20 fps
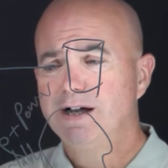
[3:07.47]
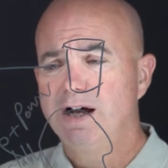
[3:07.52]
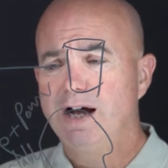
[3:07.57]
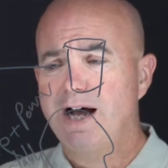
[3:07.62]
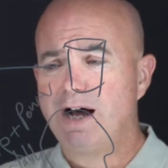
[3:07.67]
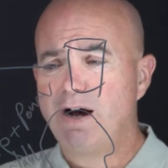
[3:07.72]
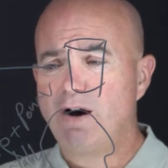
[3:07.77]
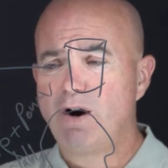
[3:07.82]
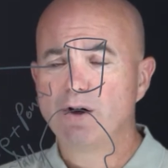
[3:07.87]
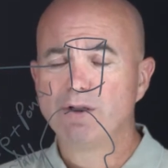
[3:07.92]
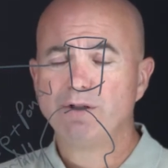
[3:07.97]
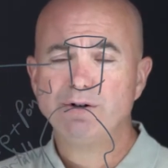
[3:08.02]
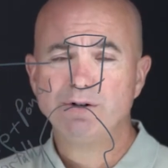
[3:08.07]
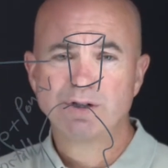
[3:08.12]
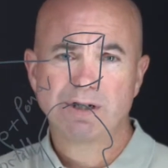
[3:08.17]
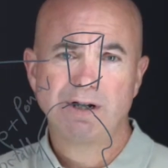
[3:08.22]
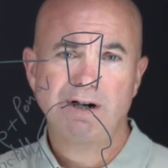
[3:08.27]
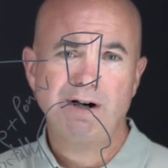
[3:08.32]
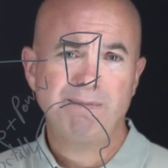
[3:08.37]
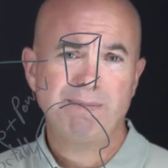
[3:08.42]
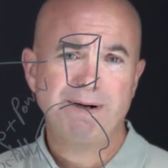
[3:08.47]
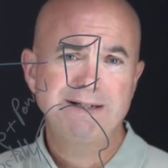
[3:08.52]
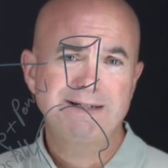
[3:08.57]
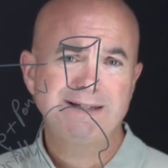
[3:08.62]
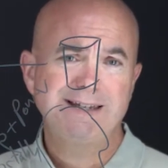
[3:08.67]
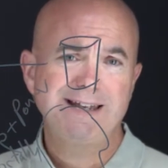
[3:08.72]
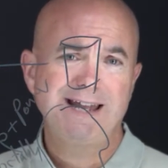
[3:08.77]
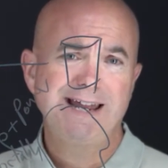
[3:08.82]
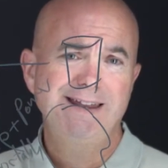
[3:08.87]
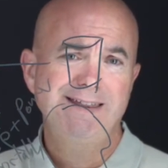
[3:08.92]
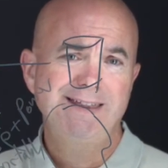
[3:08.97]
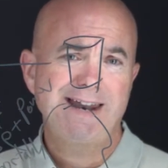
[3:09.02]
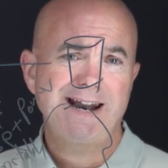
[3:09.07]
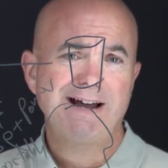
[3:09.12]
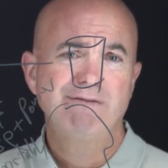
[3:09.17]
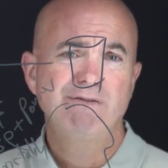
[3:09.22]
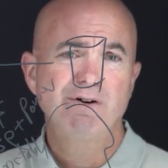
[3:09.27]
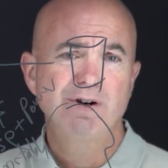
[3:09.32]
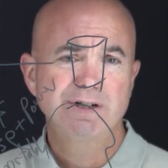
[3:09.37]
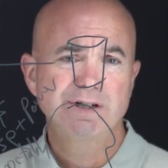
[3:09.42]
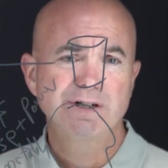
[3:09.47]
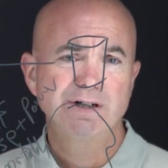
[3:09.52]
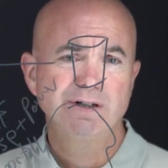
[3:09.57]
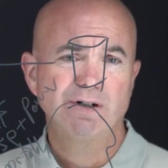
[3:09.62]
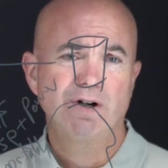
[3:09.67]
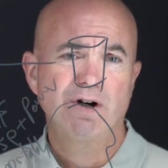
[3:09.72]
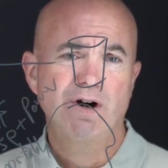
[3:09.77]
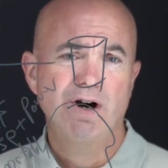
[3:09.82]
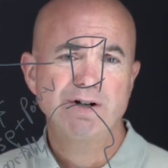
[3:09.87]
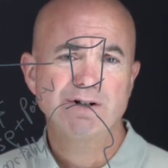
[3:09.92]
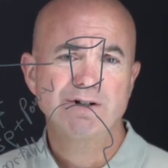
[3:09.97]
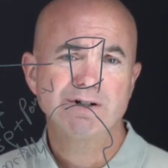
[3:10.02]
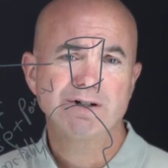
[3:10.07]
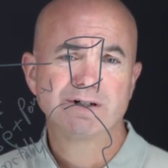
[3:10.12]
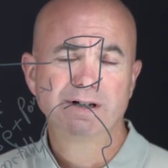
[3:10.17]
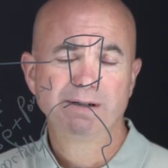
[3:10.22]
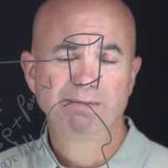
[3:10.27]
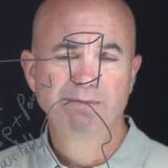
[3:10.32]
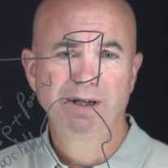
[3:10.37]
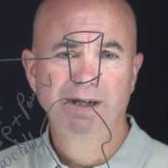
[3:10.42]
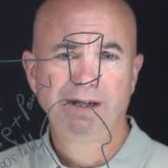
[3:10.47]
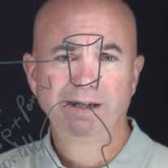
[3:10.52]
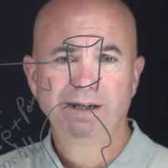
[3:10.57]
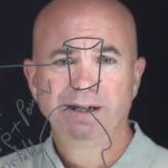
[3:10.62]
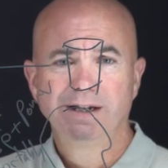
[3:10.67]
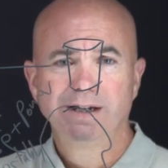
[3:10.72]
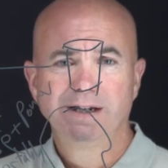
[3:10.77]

all those terabytes of data that I have on a single cartridge can be